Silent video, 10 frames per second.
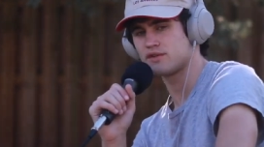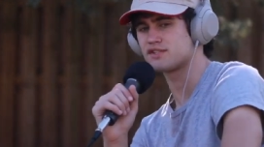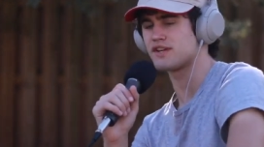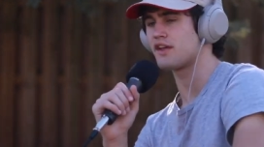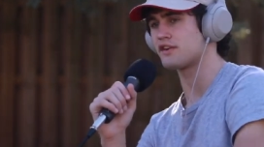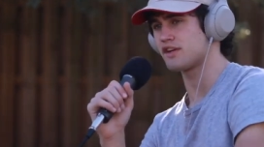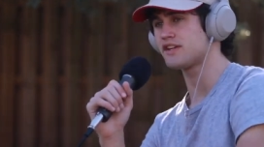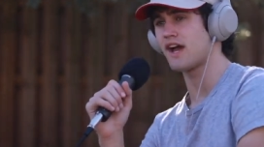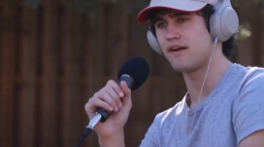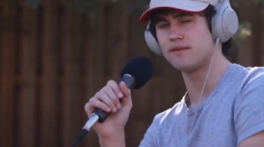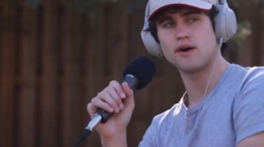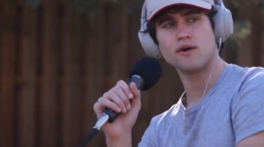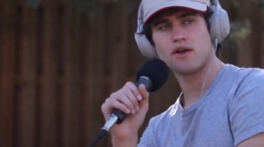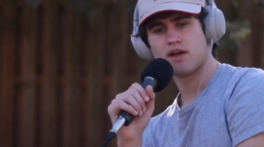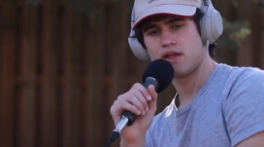Which is another good combo.
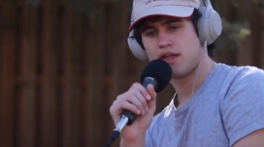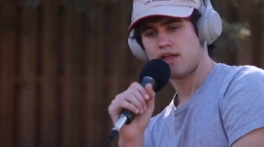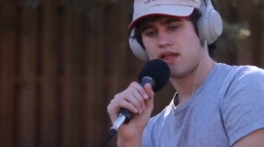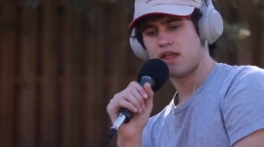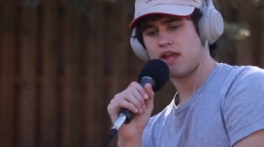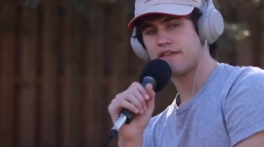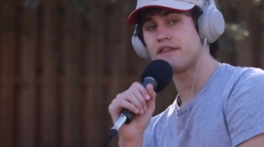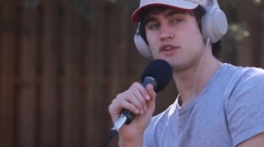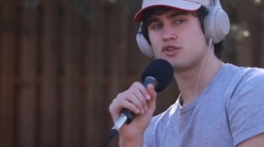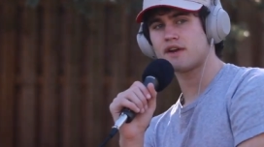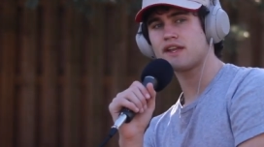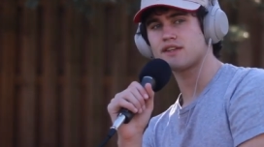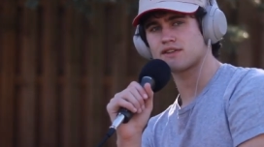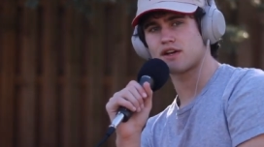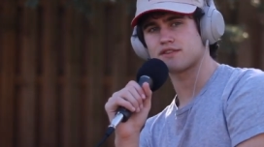And then the drink
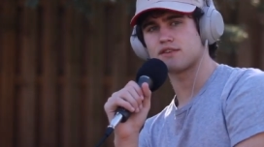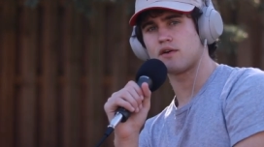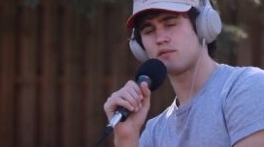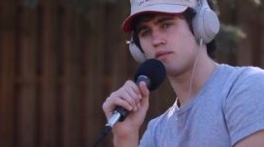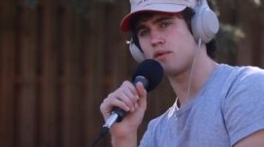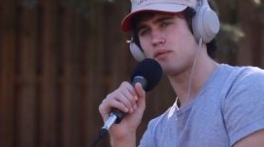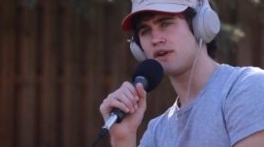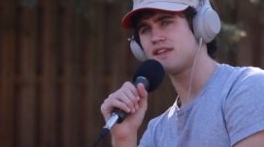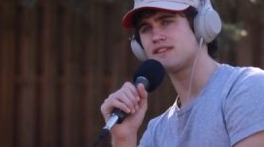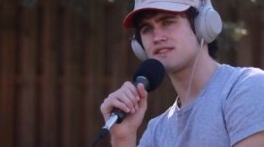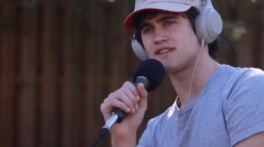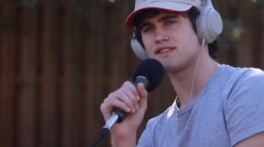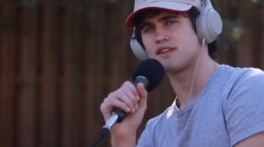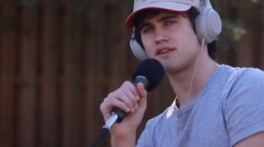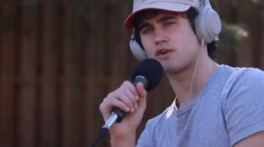is also I'm a pretty
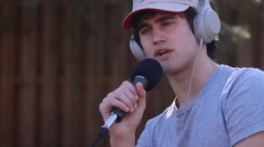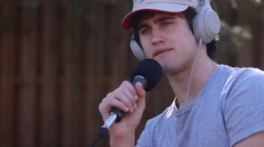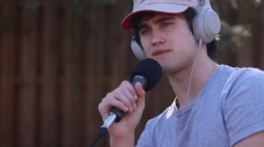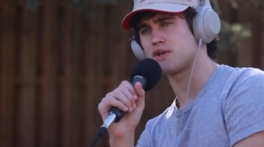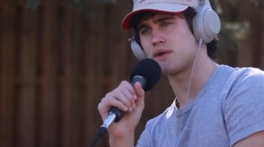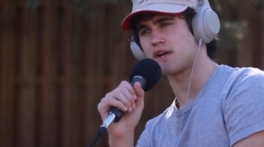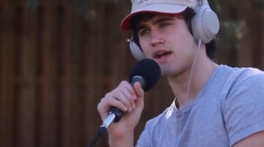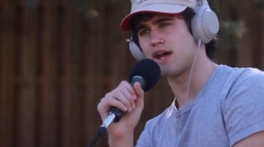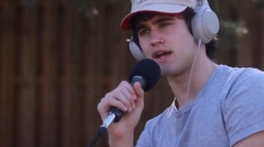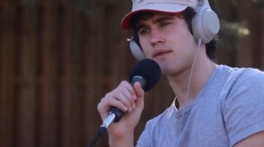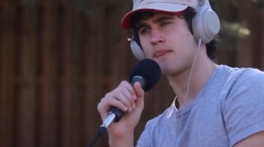consistent cream soda guy.